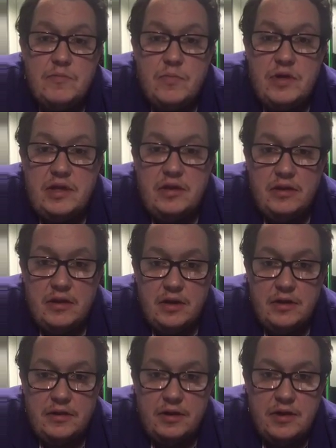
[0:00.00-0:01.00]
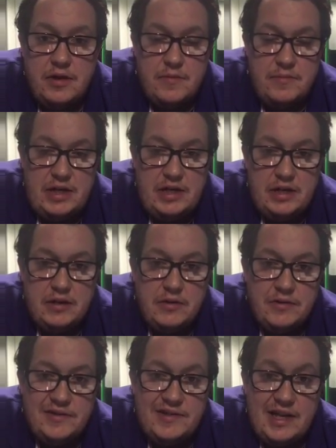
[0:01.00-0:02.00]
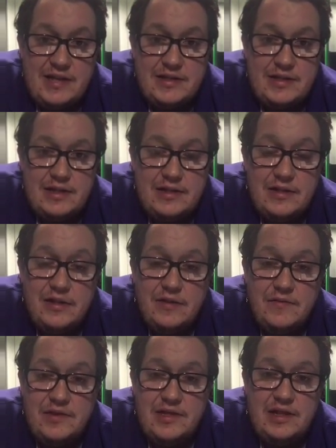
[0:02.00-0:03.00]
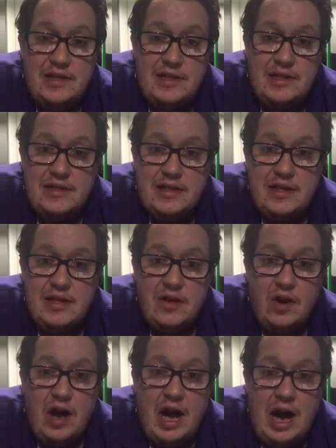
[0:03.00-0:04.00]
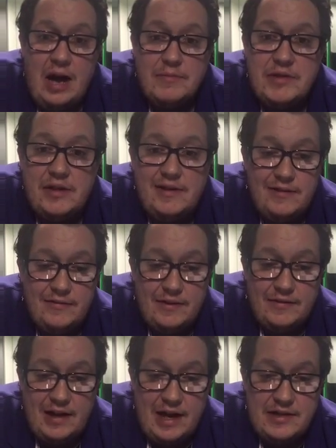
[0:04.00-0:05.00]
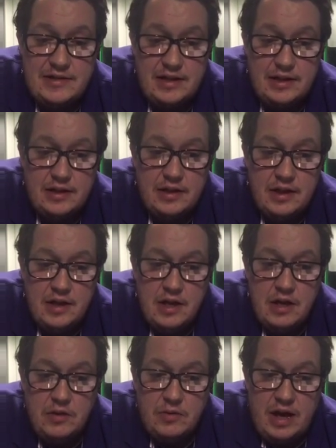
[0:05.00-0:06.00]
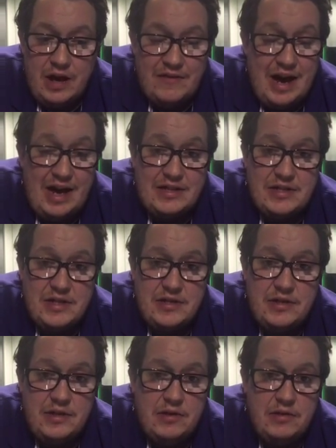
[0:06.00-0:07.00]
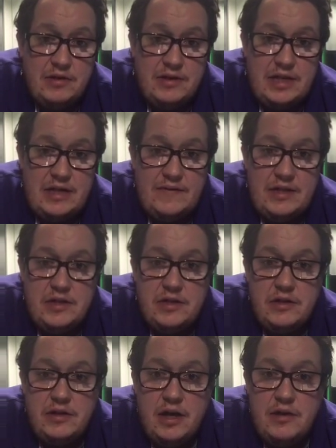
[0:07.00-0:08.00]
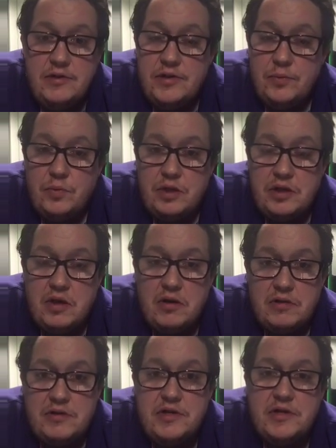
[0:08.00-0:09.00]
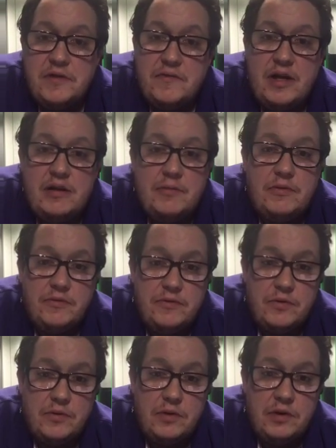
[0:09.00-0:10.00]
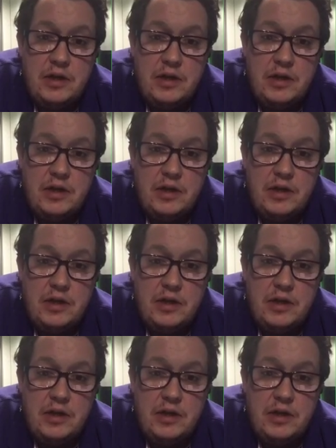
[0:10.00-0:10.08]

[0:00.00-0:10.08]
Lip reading: within the media context is the facilities here are absolutely fantastic. We have access to TV studios, which aren't just available for